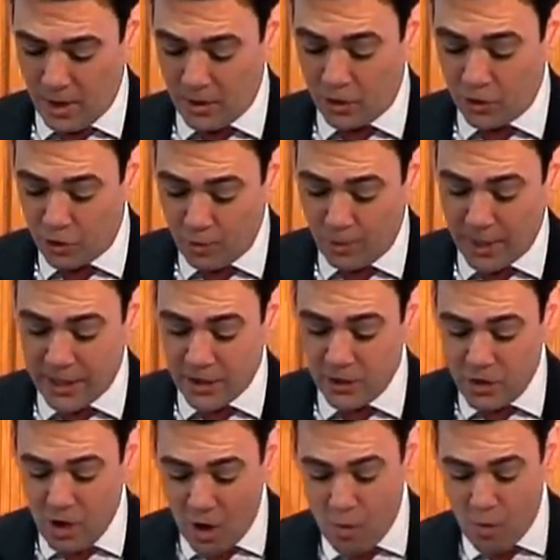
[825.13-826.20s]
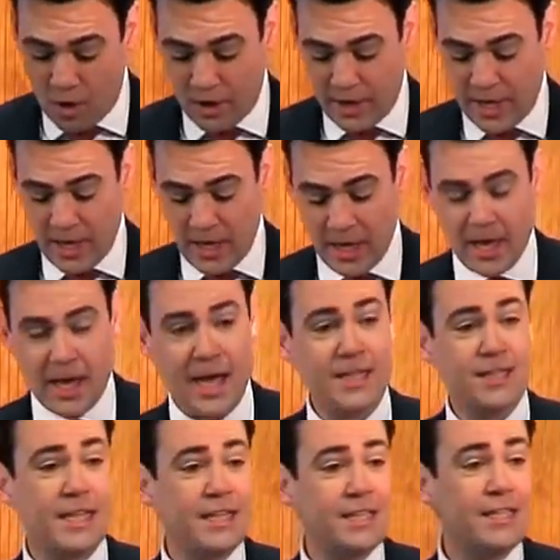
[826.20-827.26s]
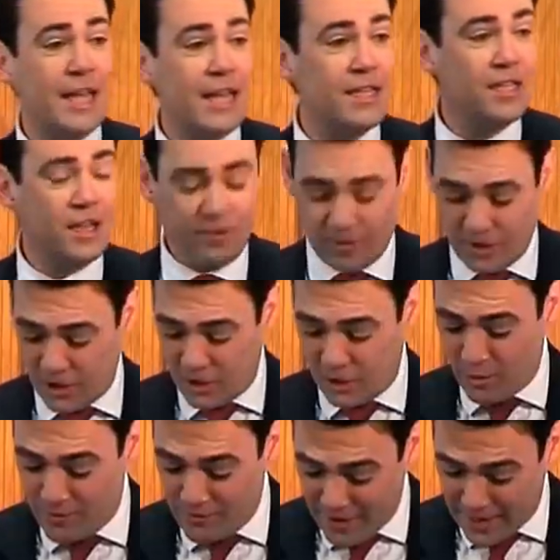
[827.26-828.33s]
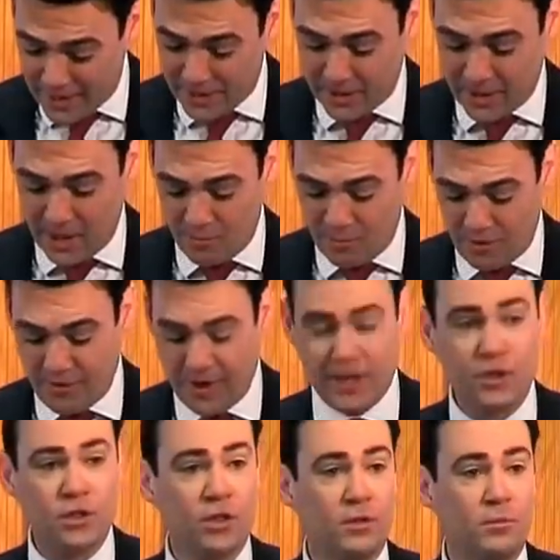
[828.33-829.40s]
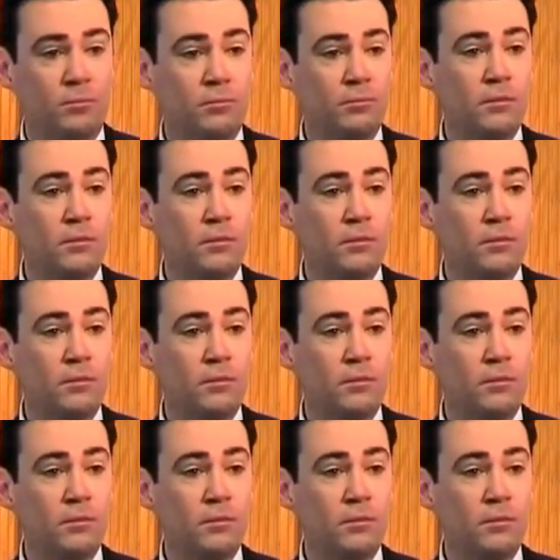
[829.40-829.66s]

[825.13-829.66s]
The trouble is no one has the incentive to invest in prevention.